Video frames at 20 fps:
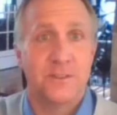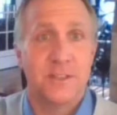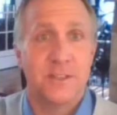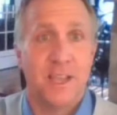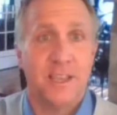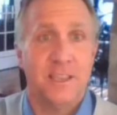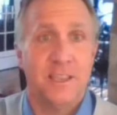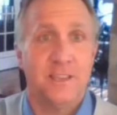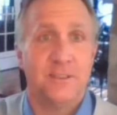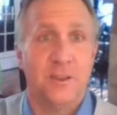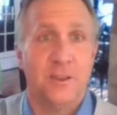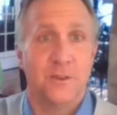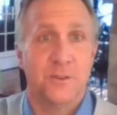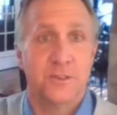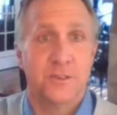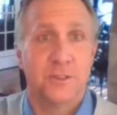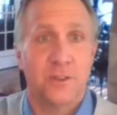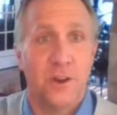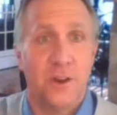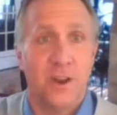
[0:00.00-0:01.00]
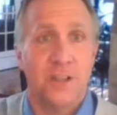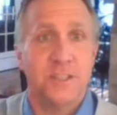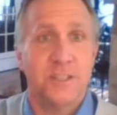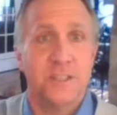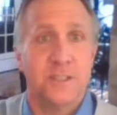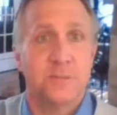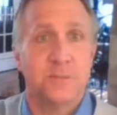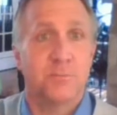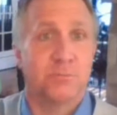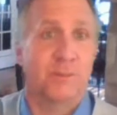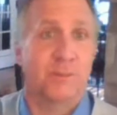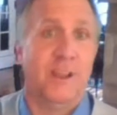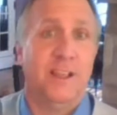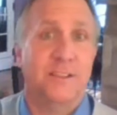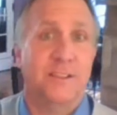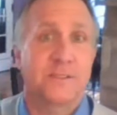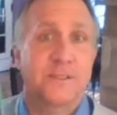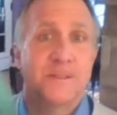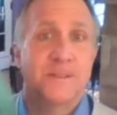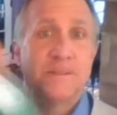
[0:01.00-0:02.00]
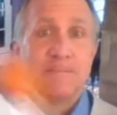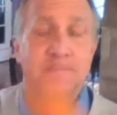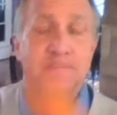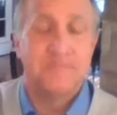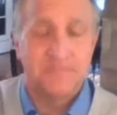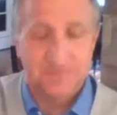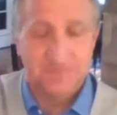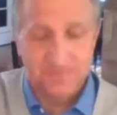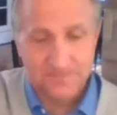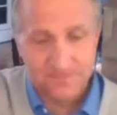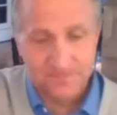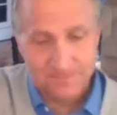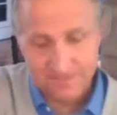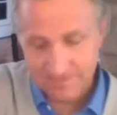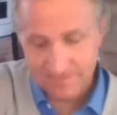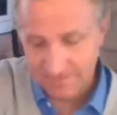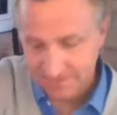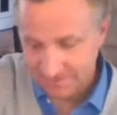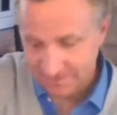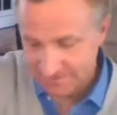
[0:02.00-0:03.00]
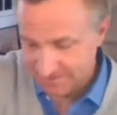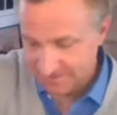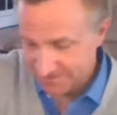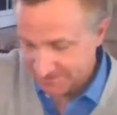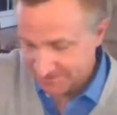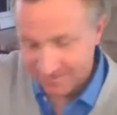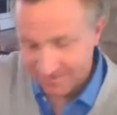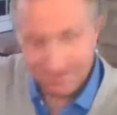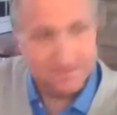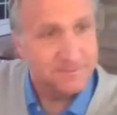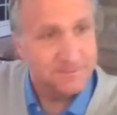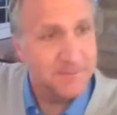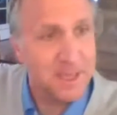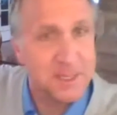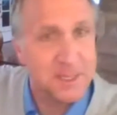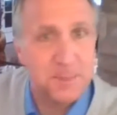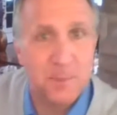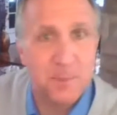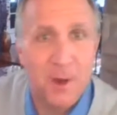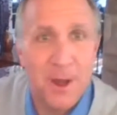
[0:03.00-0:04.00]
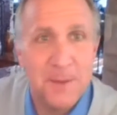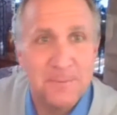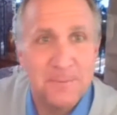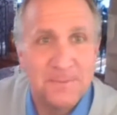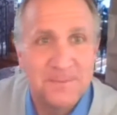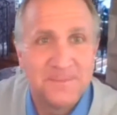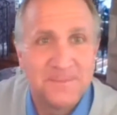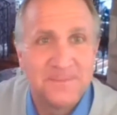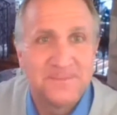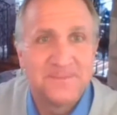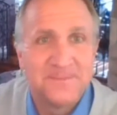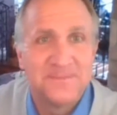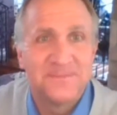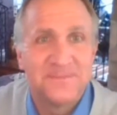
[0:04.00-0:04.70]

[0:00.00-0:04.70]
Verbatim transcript: of taking those conscious breaths. Thanks, Bob.